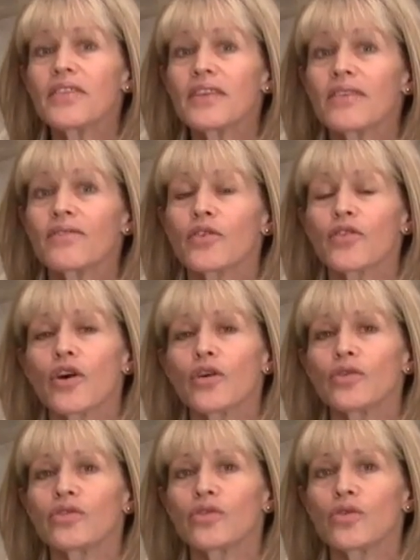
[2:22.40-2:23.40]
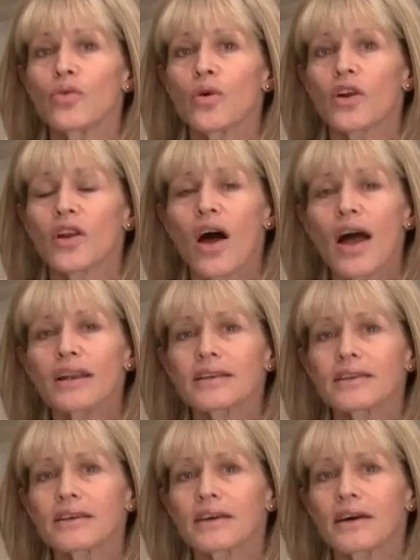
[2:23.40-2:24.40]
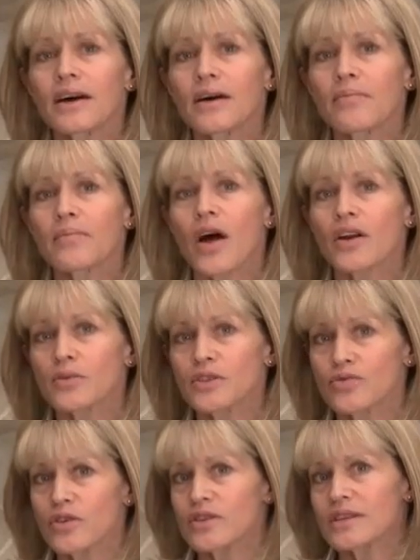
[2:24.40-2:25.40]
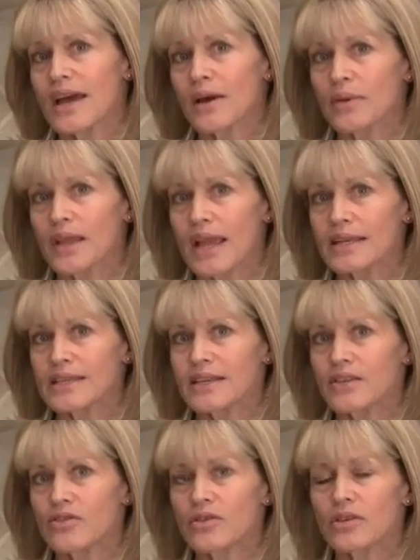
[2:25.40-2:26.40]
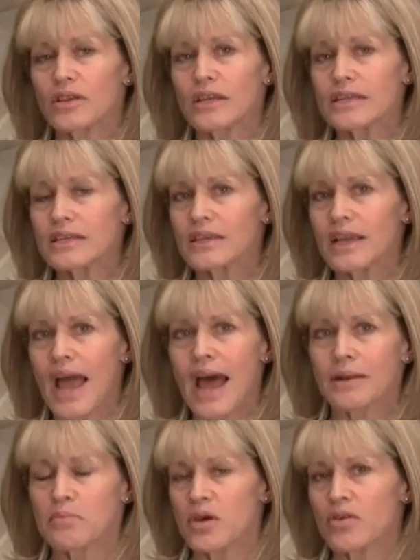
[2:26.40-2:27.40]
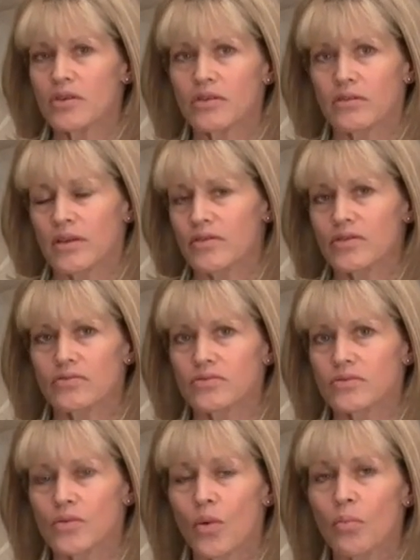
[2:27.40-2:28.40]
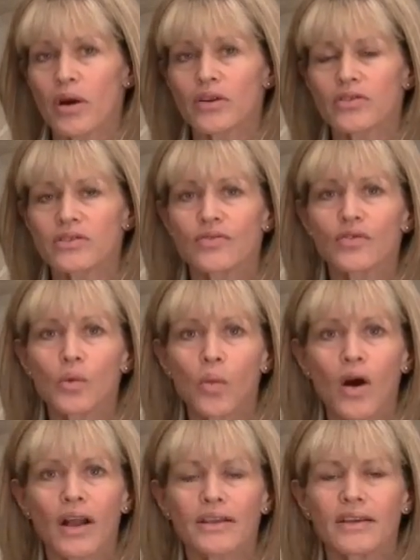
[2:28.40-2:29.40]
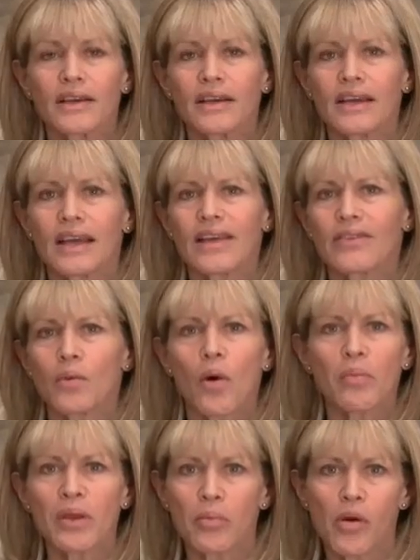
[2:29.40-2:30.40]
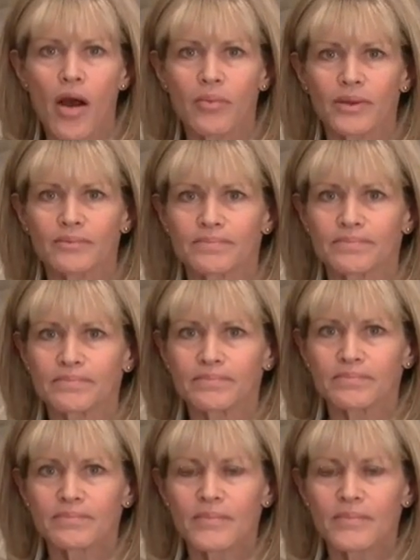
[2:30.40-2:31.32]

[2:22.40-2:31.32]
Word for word: The other thing for those who are not um, on a restricted diet with casein, you can easily add milk and there's, or butters if you want, and there won't be a problem.